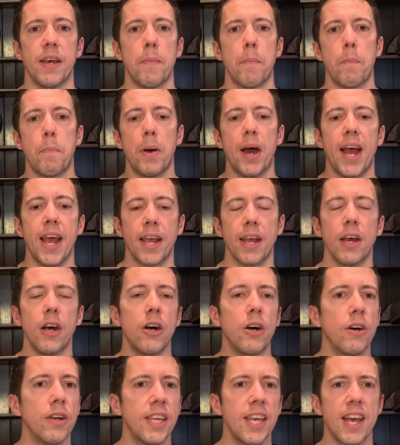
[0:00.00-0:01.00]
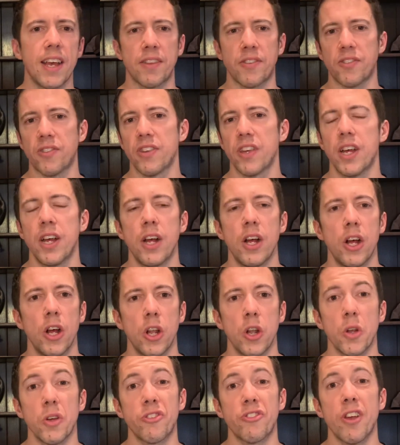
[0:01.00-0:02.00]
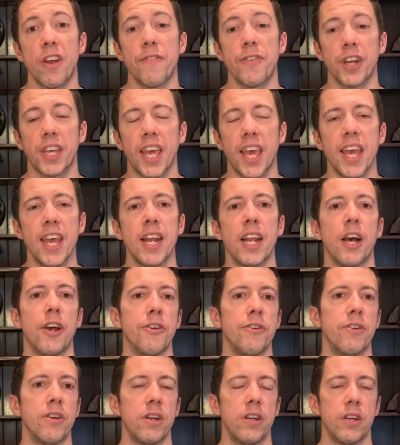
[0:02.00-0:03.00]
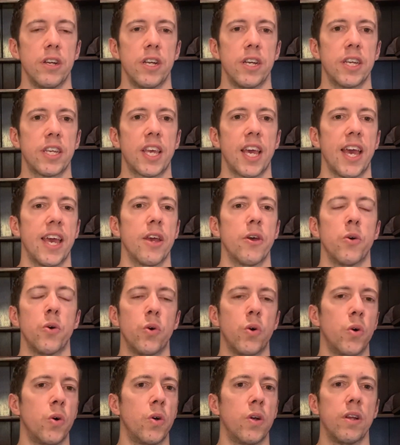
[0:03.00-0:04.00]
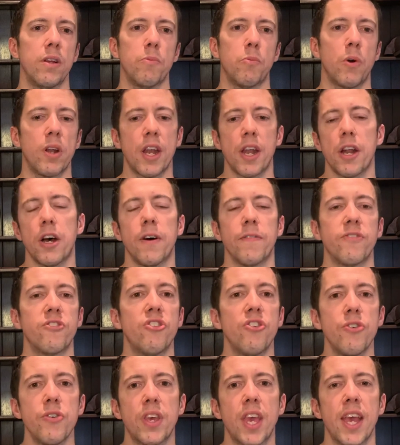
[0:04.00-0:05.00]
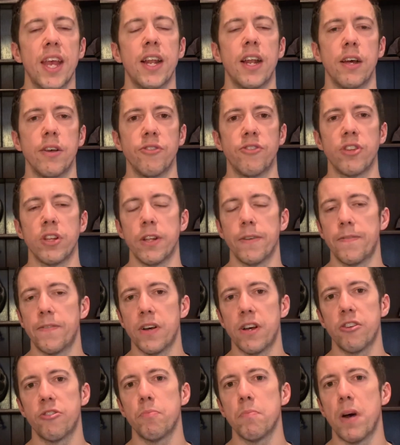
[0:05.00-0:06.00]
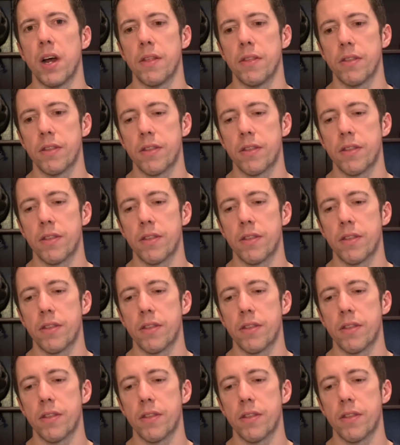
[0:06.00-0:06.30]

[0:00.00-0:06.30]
Bang! Oh yes, lost over a kilo, okay, or 1.5, 2 kilos in the first month.